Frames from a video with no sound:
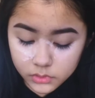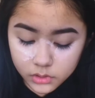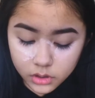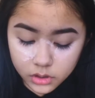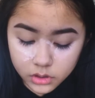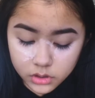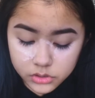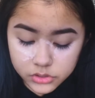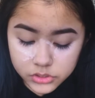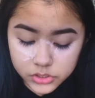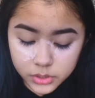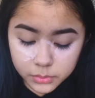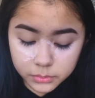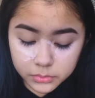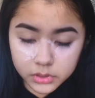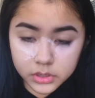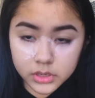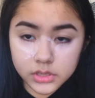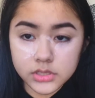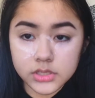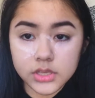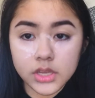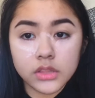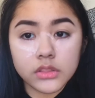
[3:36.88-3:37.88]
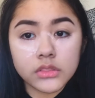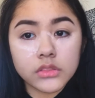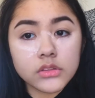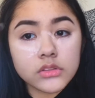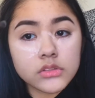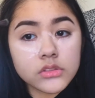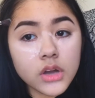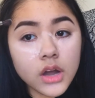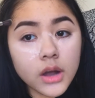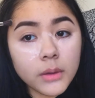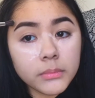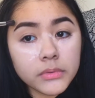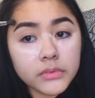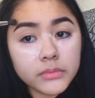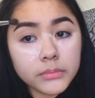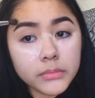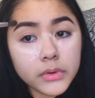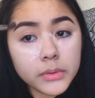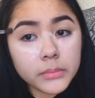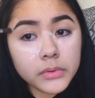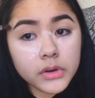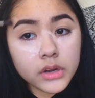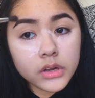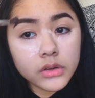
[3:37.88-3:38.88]
Also, I'm gonna set the top of
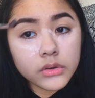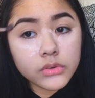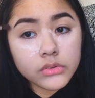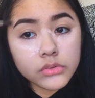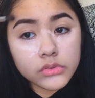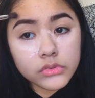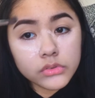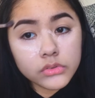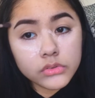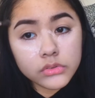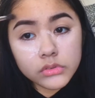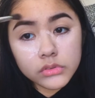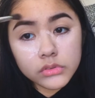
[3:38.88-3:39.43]
my brows.